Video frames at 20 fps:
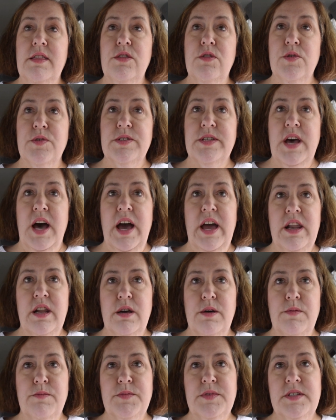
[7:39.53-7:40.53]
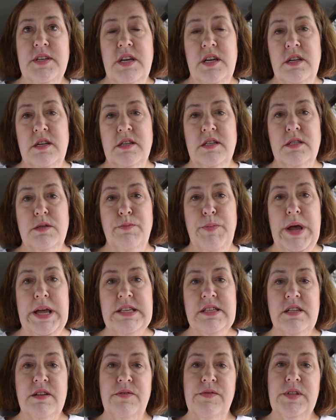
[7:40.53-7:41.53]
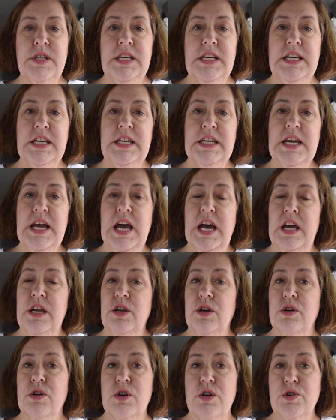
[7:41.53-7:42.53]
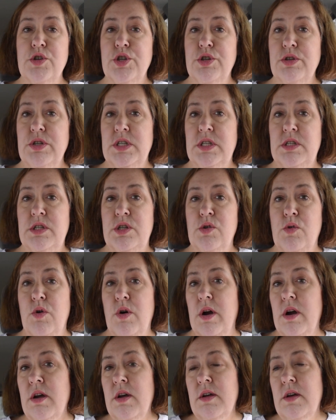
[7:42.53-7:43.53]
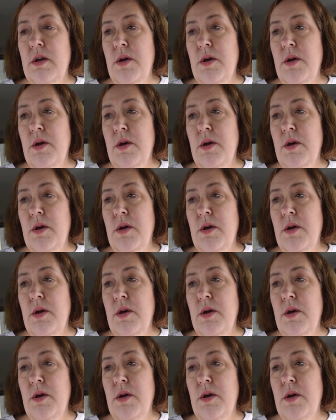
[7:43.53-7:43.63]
those items inexpensively at your grocery store.